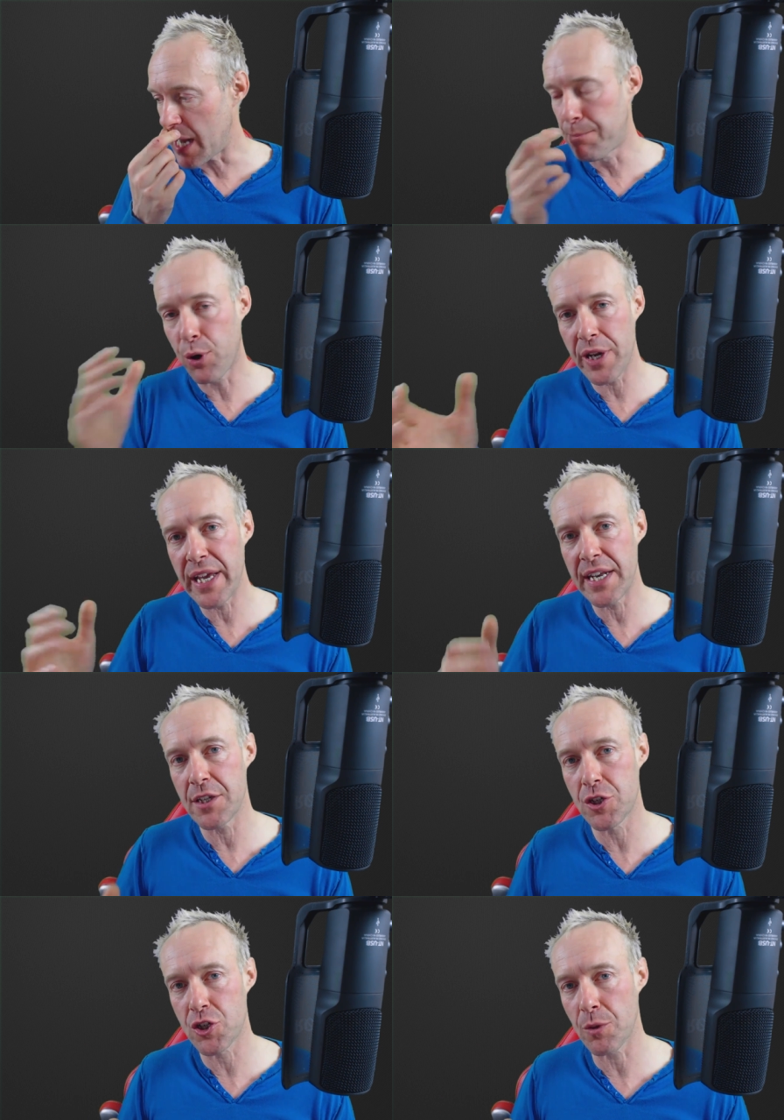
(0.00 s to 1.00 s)
and putting
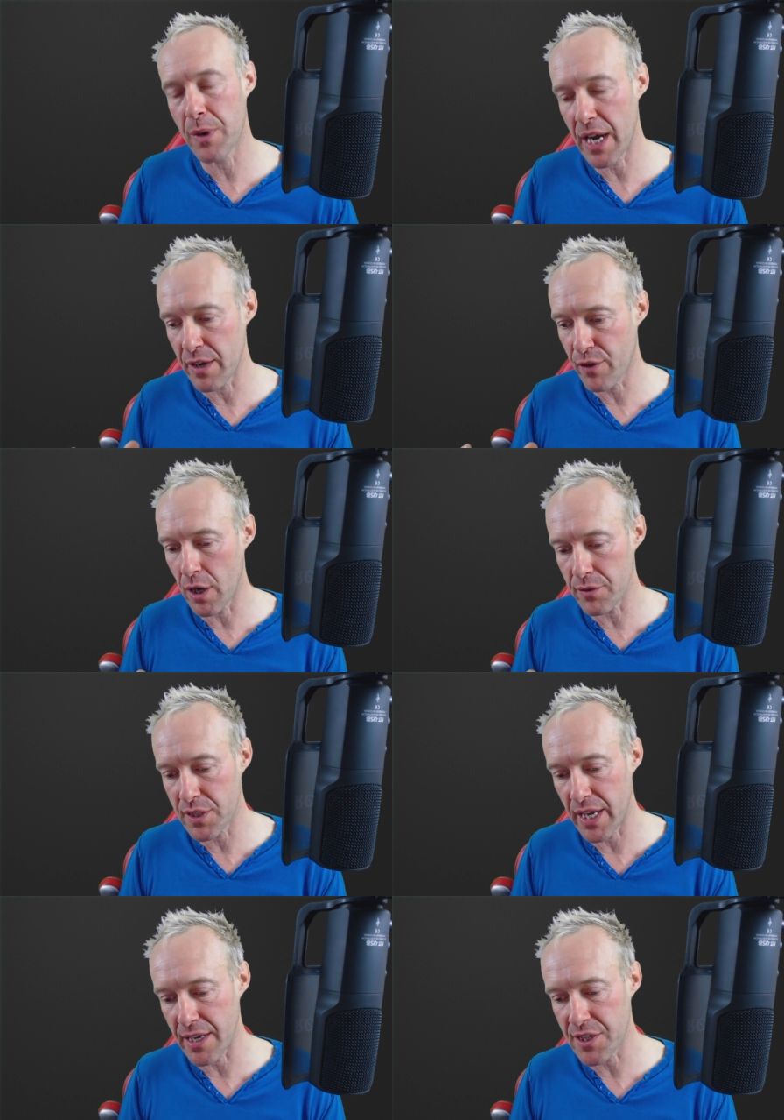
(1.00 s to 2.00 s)
it into some kind of
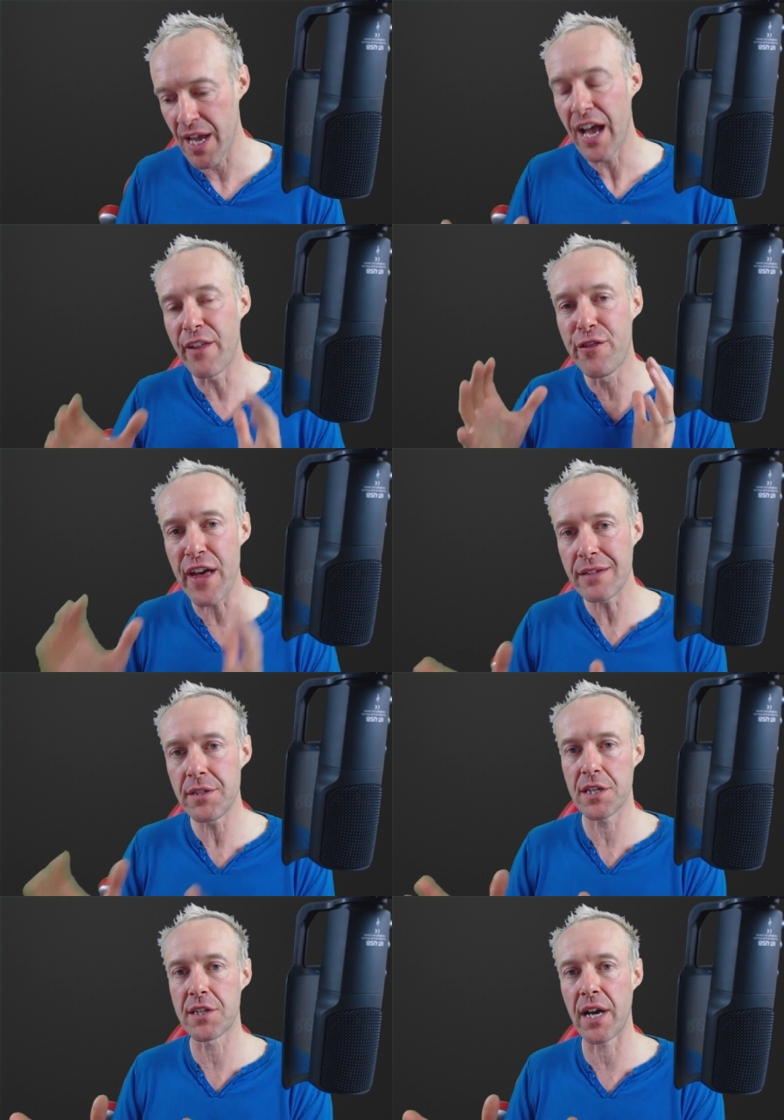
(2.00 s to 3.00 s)
context, and
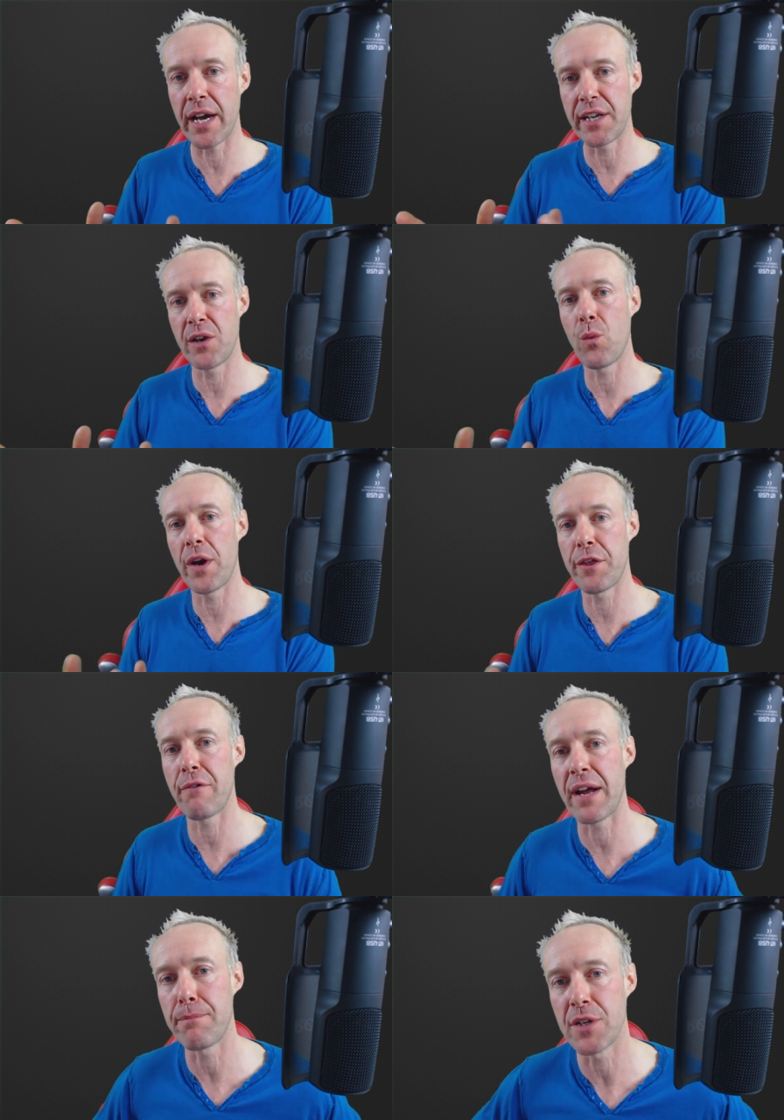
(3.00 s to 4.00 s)
then deciding
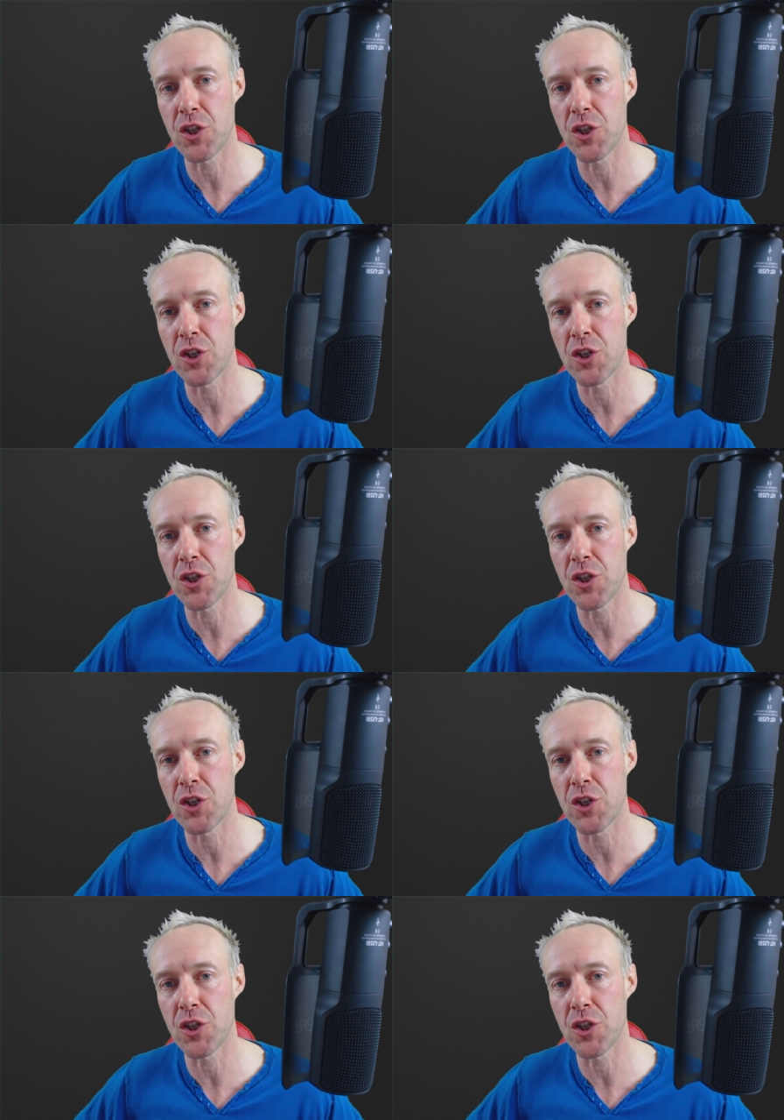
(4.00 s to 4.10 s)
whether I'd